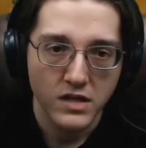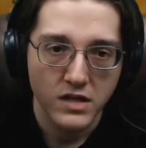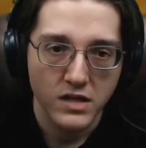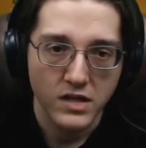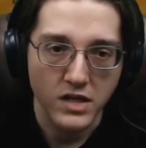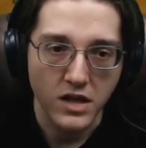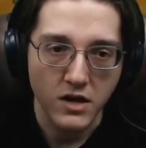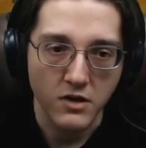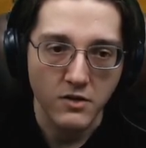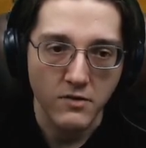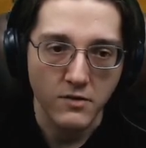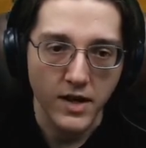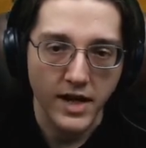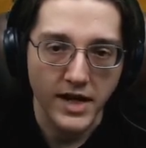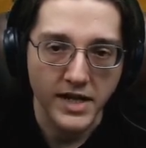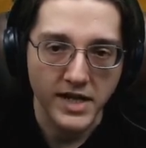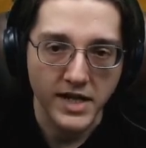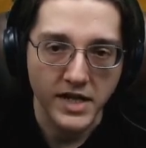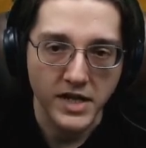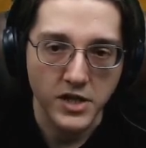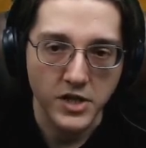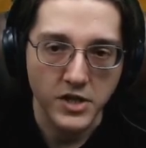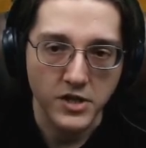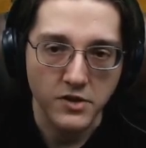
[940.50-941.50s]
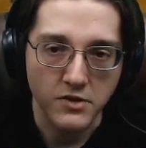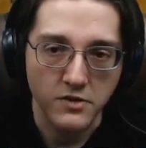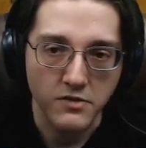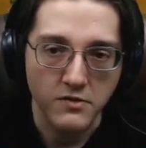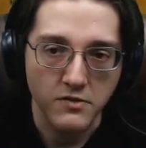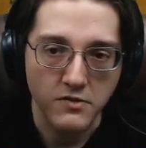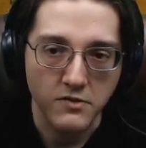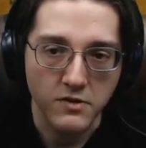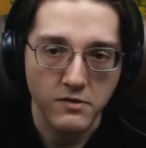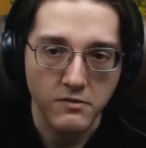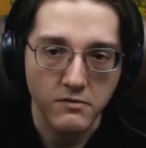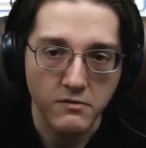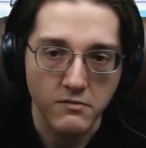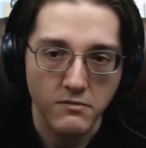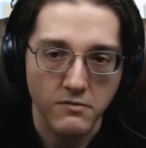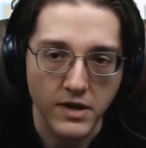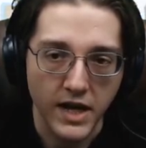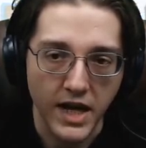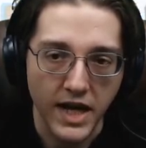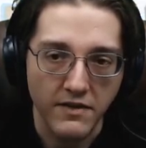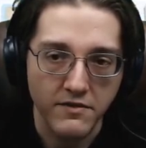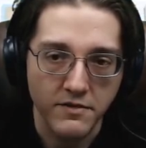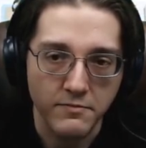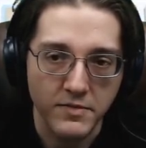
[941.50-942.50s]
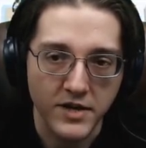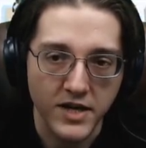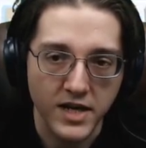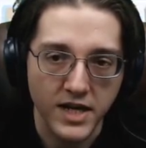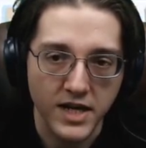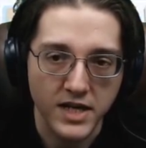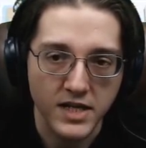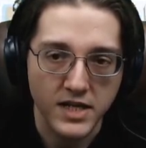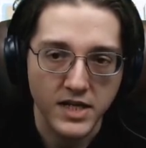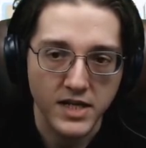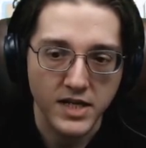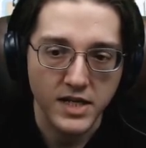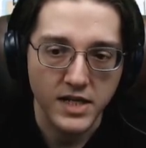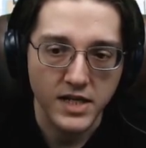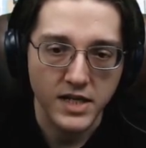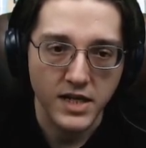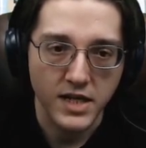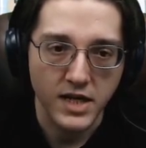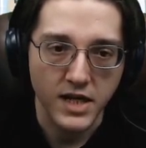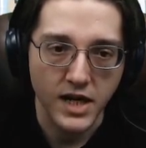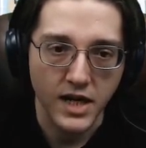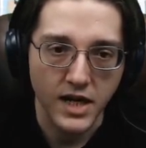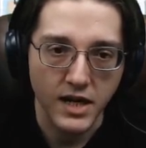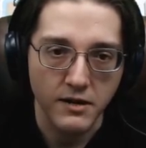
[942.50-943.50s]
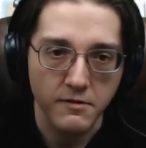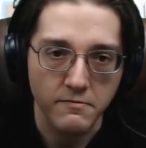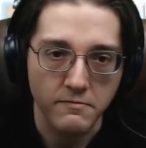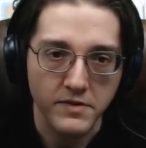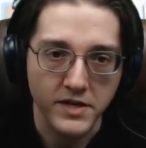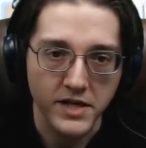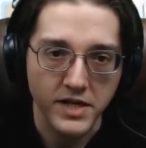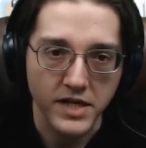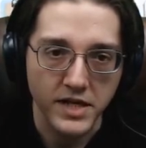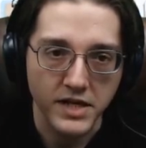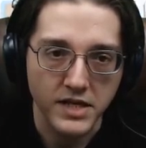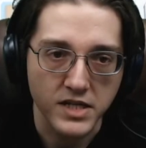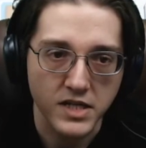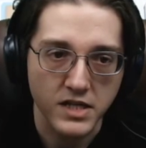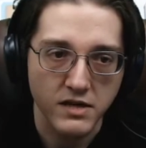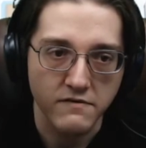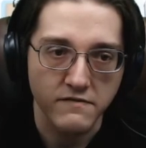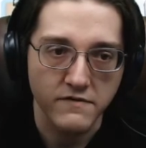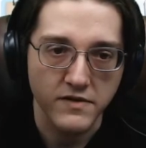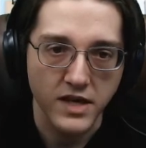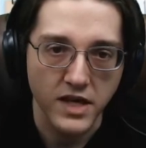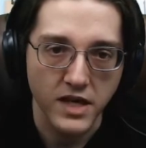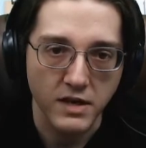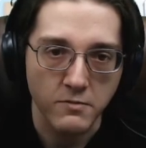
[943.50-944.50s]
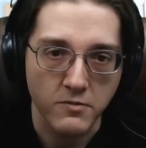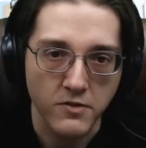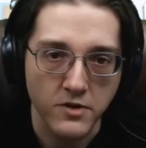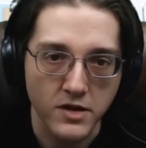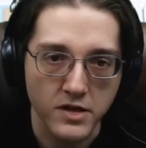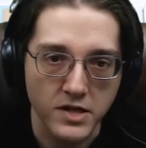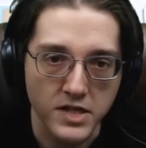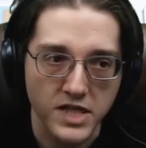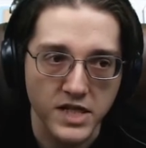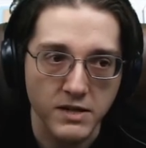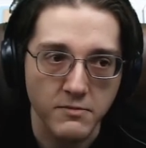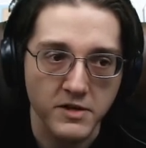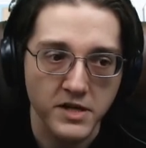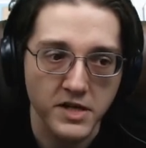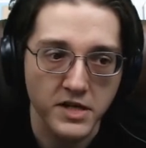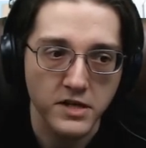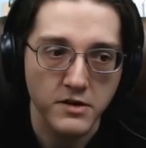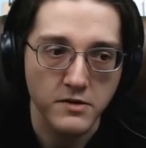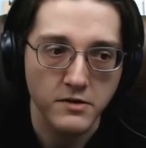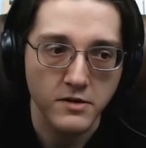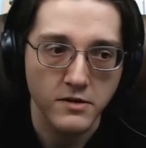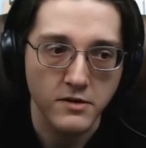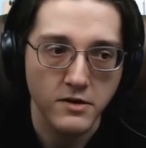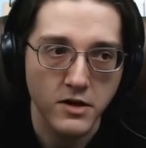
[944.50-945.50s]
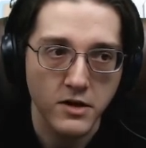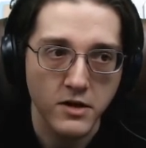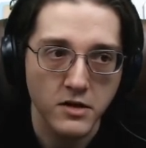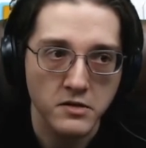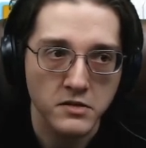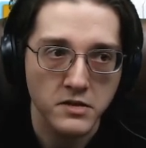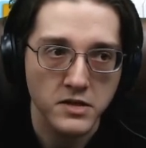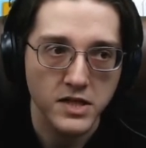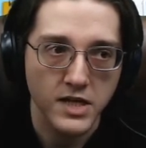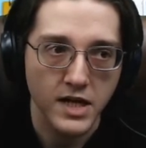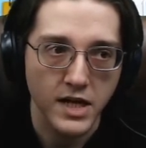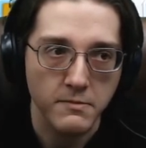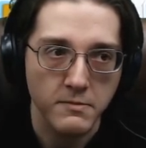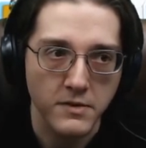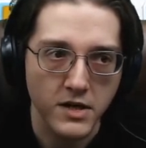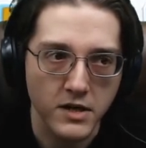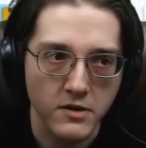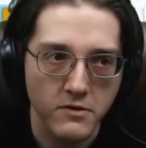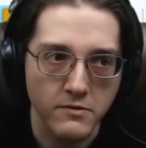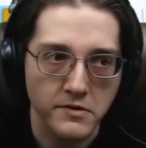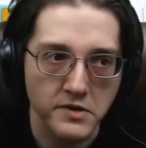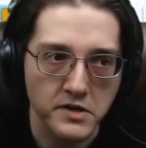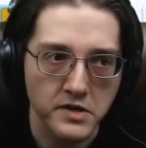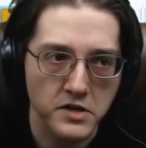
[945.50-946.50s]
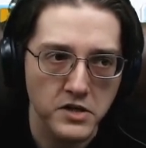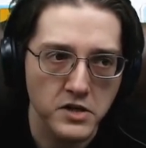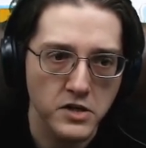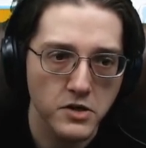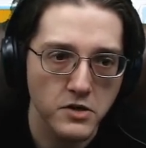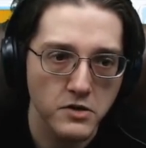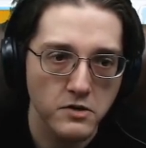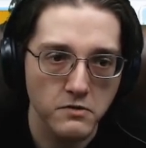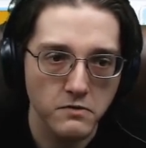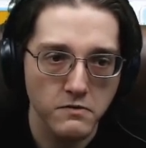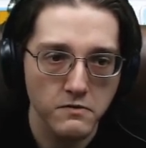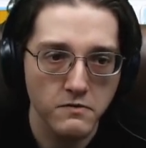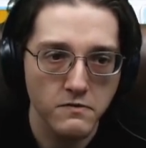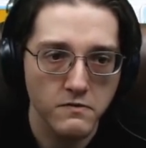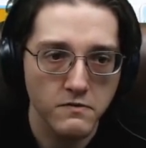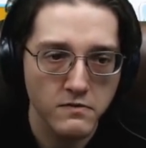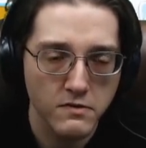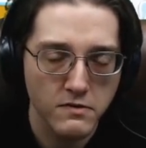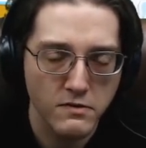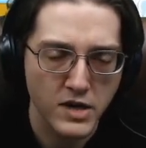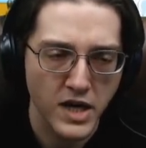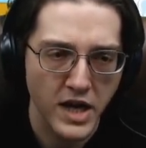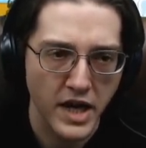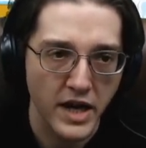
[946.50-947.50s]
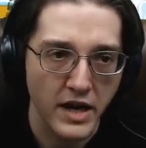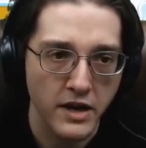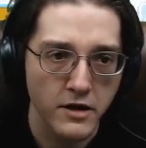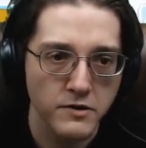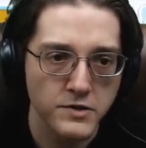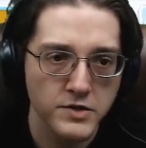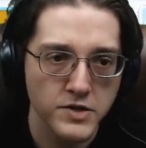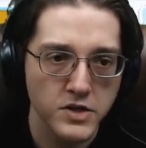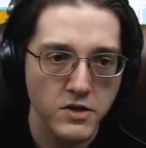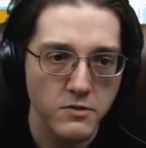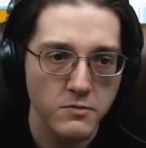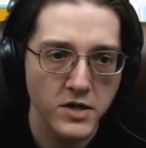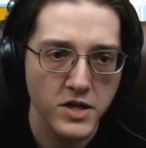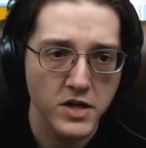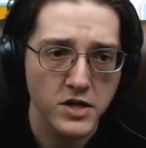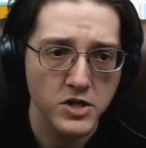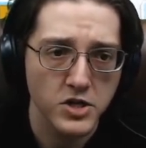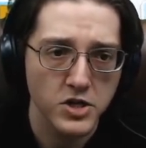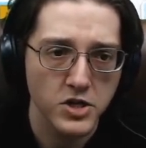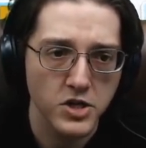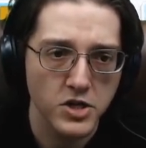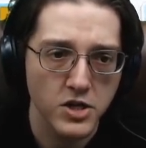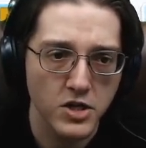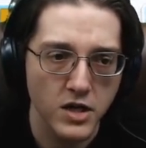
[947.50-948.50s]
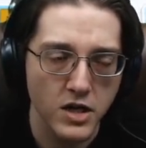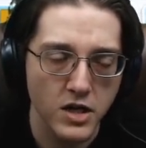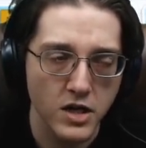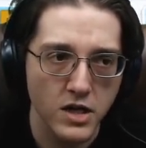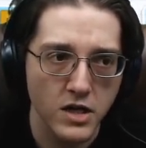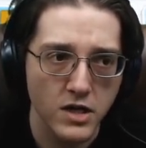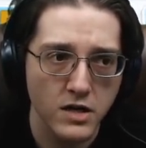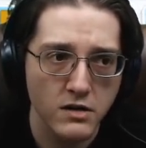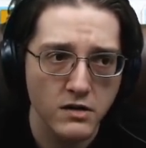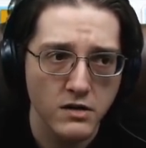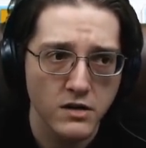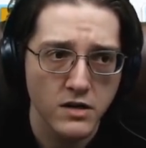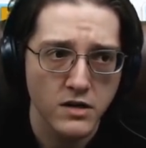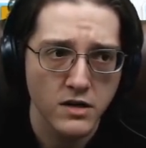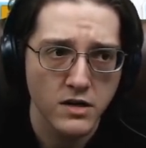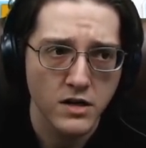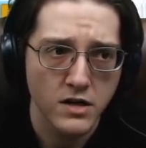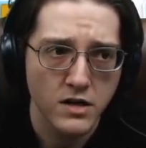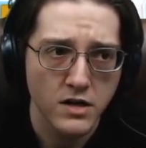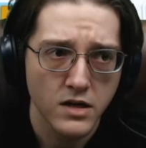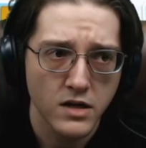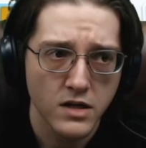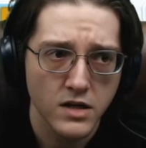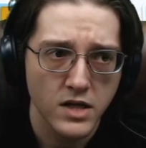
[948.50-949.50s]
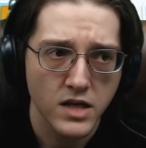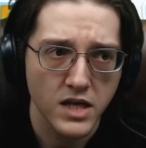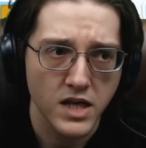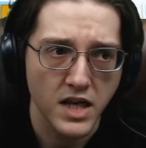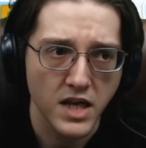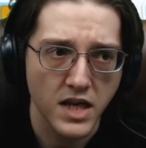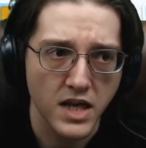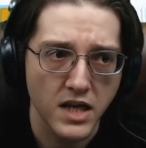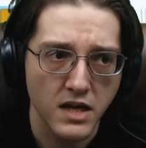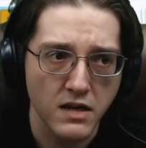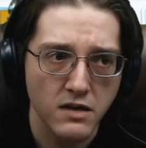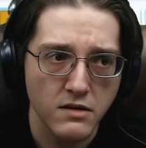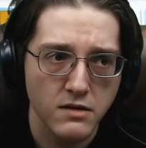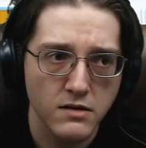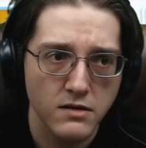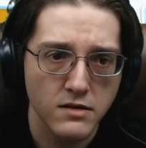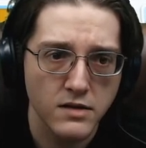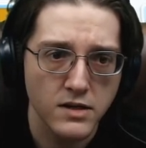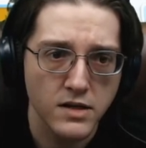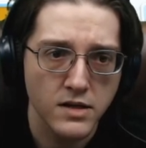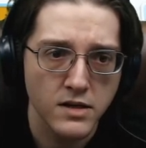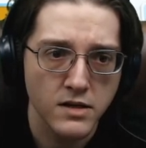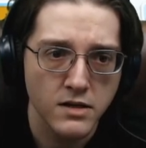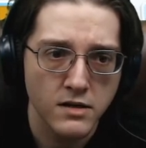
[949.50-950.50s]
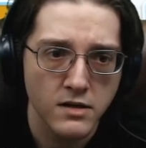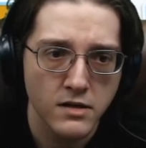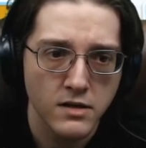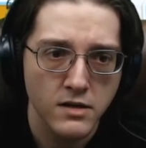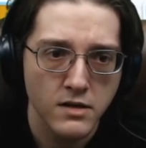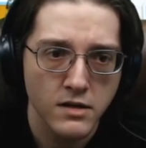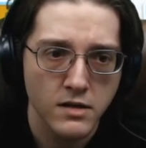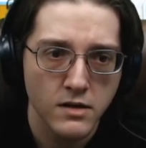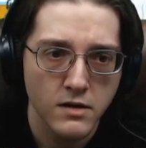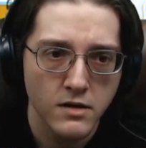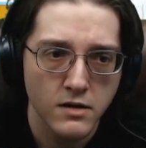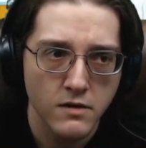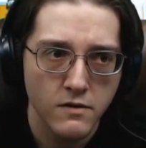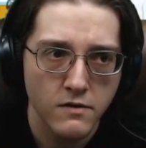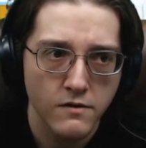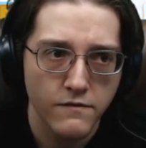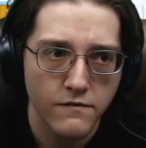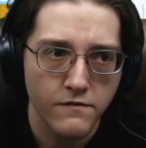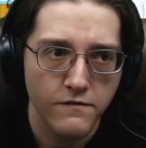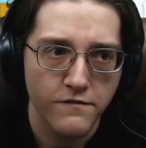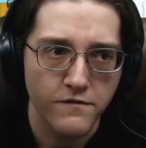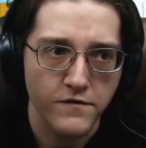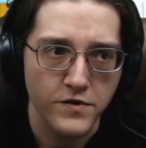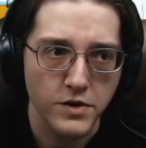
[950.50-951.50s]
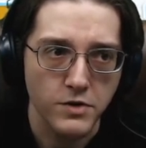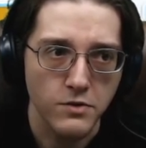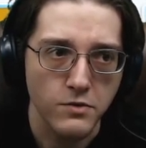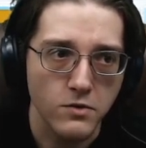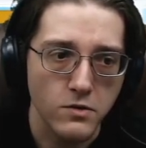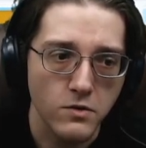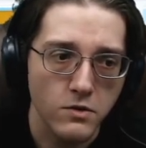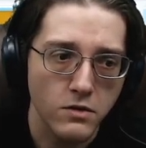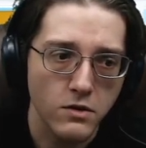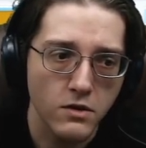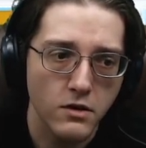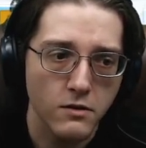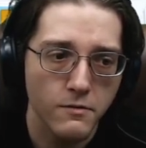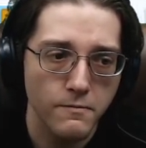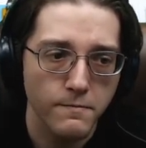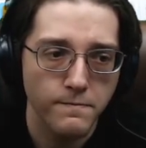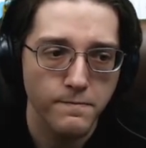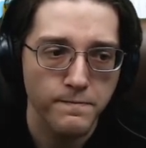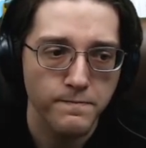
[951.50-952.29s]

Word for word: So I need to have a bot. Uh, because of the proximity to the logs, I'm not going to care so much. Uh, kiln fuel.